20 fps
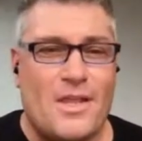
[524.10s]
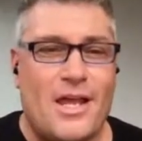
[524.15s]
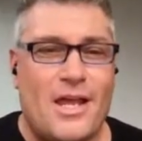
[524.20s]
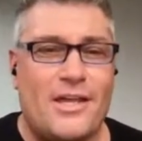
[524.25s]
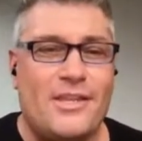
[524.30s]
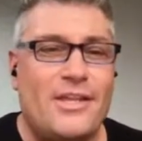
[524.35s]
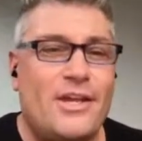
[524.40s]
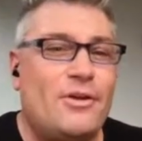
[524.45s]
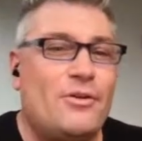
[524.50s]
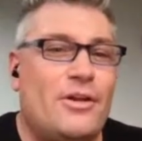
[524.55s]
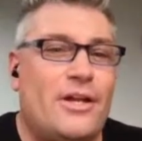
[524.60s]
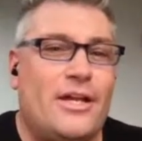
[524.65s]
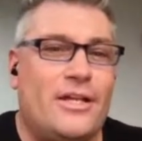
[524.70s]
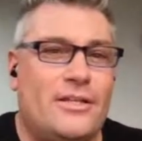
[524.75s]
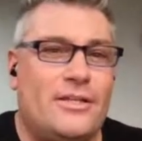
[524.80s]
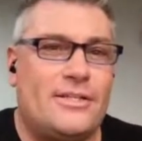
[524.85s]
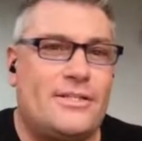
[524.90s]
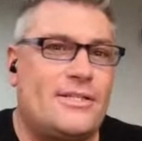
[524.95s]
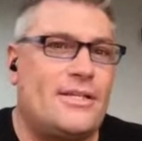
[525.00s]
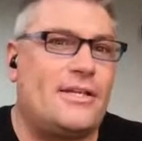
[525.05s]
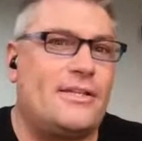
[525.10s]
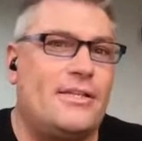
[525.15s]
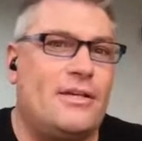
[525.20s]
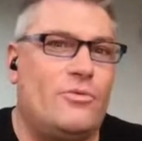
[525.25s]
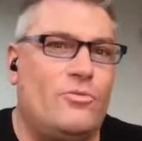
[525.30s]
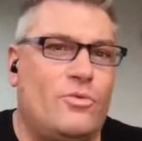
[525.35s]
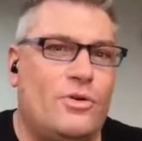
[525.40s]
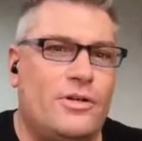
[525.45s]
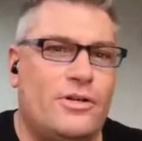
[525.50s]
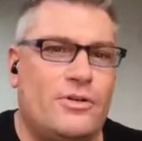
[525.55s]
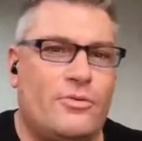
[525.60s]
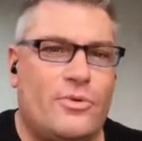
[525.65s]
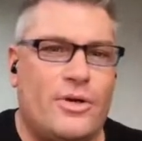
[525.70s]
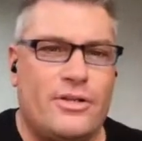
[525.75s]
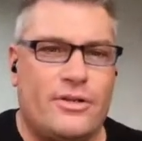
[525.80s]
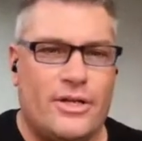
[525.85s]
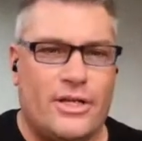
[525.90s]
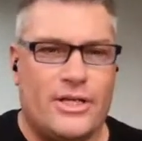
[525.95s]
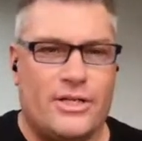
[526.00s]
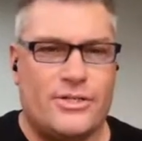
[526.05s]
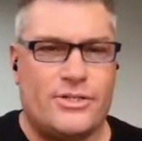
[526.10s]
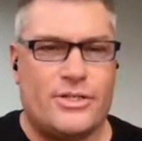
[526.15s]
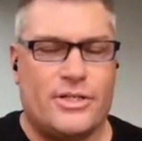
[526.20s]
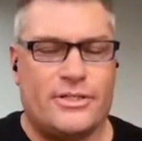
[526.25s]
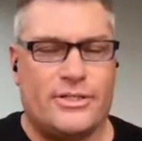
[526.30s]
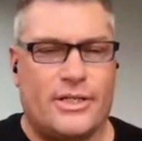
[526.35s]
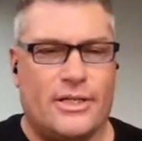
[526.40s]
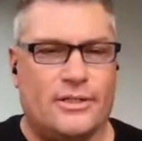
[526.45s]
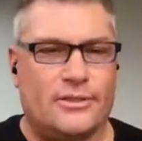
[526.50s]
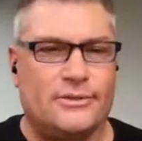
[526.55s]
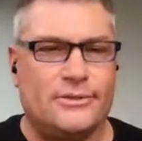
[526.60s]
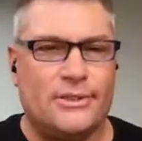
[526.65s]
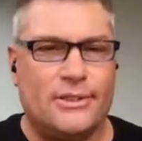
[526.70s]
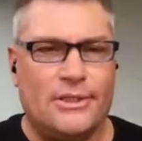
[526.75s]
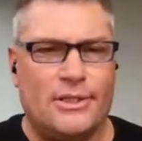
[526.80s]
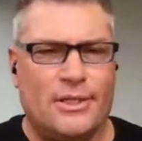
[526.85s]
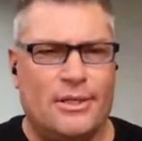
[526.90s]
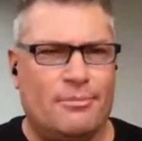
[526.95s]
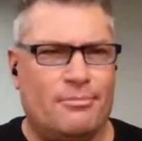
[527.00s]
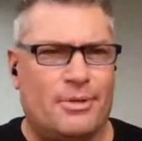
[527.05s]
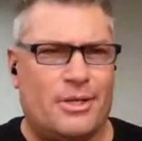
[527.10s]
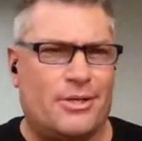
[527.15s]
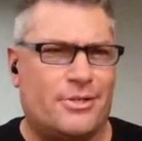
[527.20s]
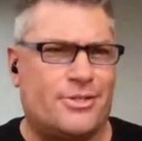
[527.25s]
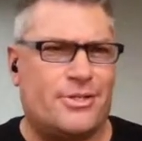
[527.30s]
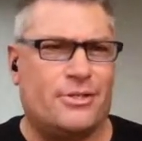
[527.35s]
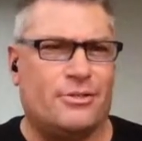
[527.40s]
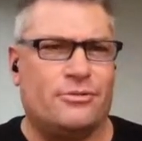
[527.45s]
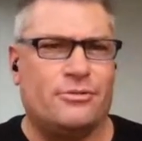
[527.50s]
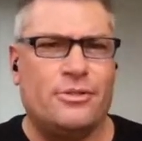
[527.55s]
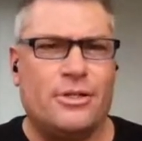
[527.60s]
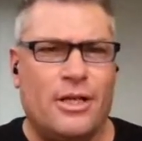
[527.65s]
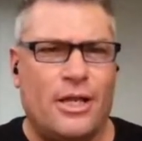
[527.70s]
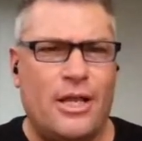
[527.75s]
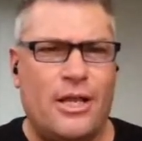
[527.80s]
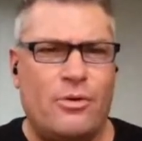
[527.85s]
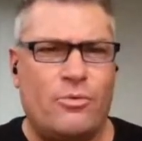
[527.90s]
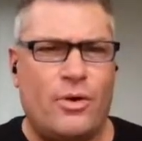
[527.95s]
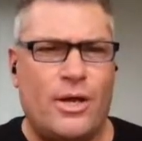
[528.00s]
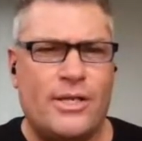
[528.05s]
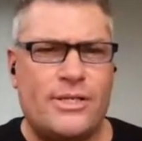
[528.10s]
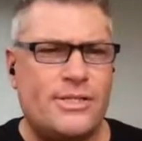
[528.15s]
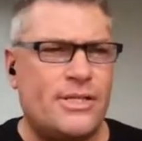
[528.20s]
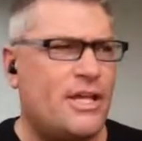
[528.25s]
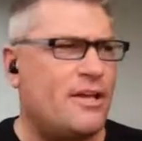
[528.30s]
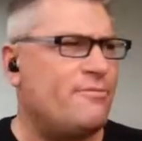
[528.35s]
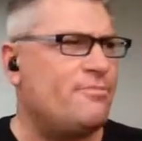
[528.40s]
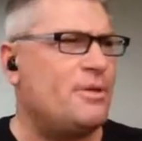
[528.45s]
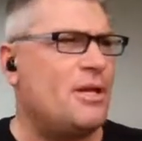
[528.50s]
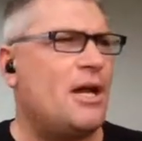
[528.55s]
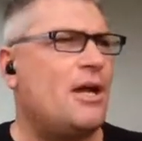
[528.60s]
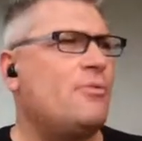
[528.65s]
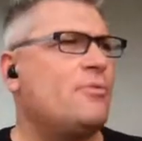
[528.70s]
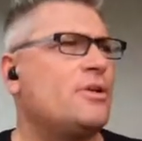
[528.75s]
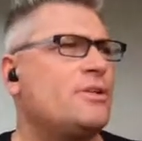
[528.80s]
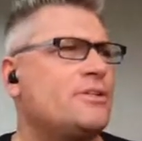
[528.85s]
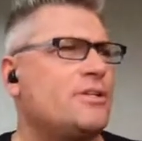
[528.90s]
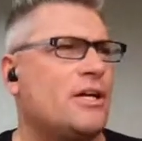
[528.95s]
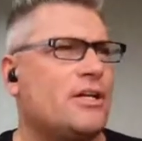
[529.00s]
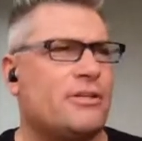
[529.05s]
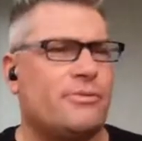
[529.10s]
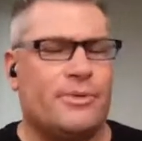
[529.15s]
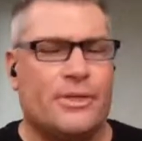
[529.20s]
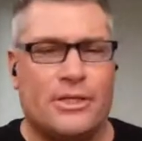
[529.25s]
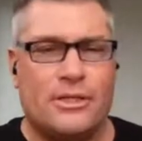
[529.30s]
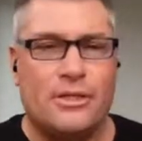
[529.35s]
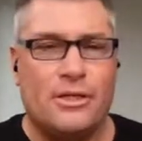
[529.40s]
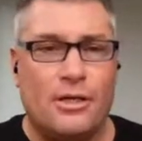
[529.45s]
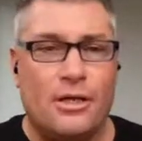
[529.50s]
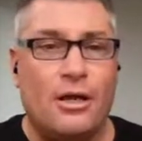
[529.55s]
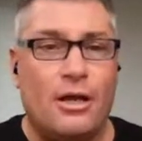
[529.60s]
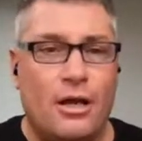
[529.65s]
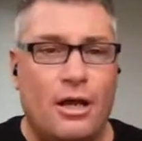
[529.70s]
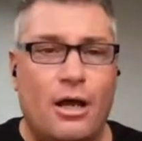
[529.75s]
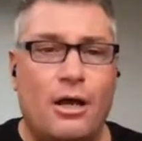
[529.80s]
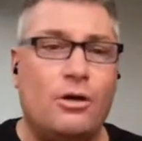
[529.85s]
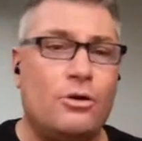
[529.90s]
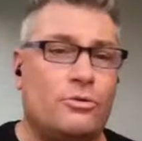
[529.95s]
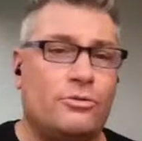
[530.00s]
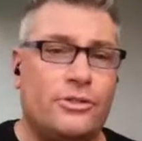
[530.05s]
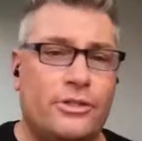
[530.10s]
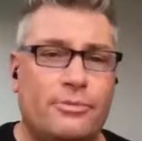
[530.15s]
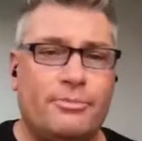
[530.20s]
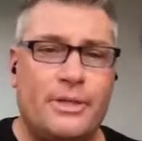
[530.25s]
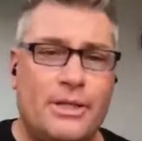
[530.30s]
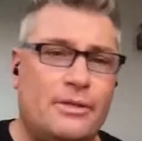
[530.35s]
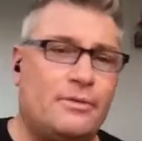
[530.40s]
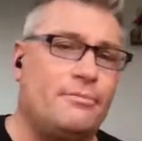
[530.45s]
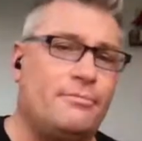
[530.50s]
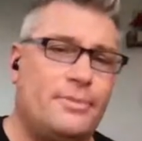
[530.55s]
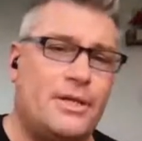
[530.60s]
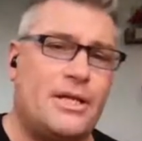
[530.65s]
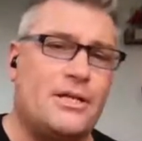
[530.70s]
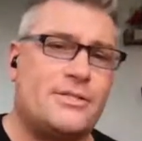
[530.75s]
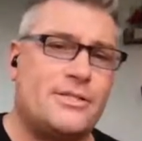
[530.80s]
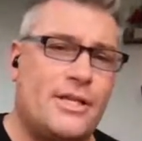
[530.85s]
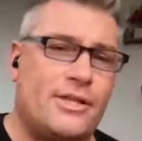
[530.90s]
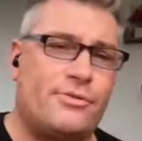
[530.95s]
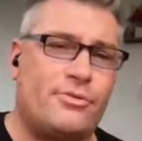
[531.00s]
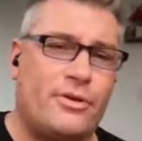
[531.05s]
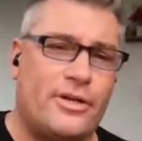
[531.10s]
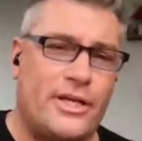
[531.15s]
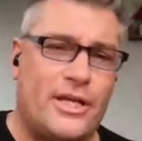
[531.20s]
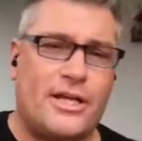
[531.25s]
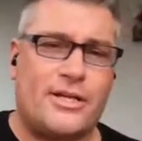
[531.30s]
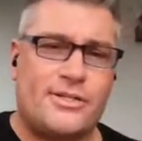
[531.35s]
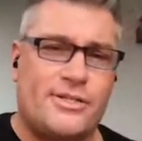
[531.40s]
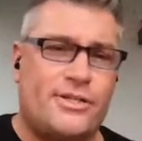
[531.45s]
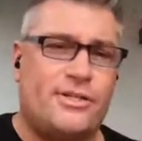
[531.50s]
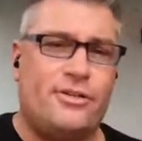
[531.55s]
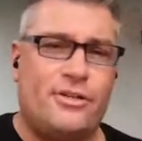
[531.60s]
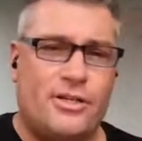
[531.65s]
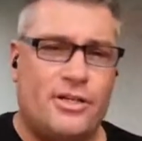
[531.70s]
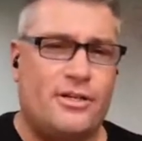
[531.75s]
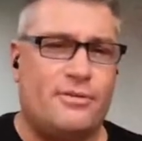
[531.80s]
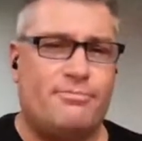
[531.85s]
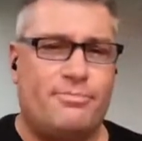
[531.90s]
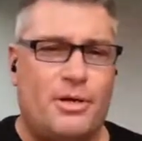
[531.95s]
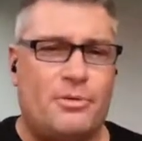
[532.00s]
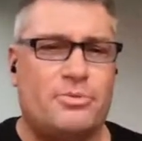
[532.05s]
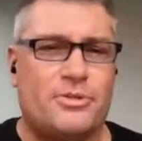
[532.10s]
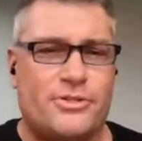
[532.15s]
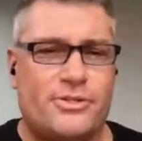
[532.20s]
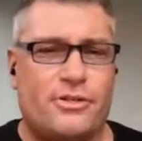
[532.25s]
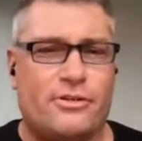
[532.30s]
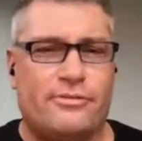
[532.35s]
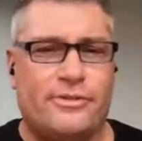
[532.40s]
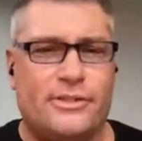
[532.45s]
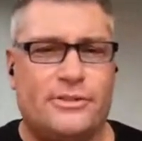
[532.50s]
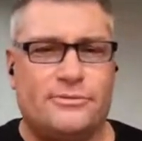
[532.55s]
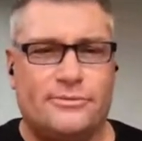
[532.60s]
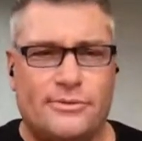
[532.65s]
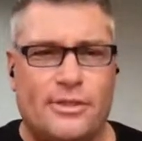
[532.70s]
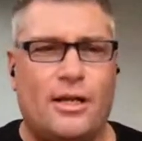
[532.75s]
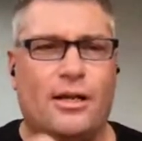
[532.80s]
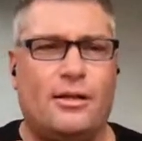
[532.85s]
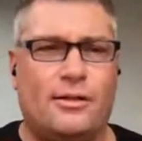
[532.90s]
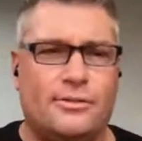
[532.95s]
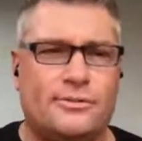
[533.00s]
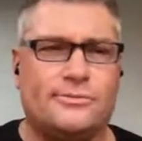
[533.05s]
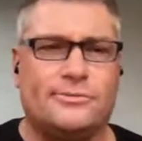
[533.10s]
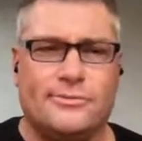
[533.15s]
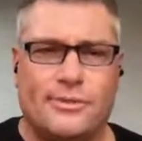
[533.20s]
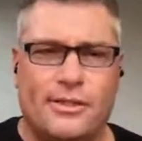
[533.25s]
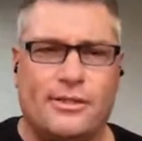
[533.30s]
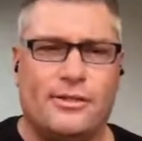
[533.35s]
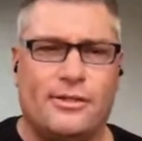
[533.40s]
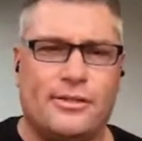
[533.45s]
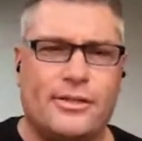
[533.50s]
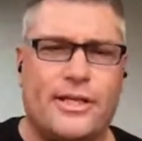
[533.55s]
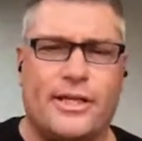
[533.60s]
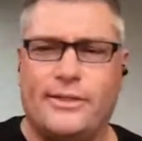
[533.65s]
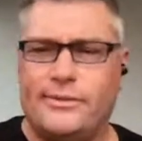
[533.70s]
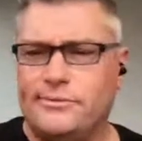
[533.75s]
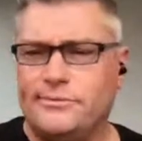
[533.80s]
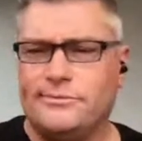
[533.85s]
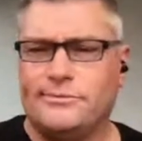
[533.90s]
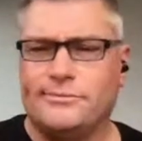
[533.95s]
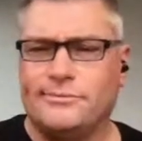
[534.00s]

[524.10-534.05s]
and it's like they wonder why they're getting shut down. But also, hey, why does the FBI want to talk to me? Oh, you mean because I threatened to execute a public servant? Oh, okay.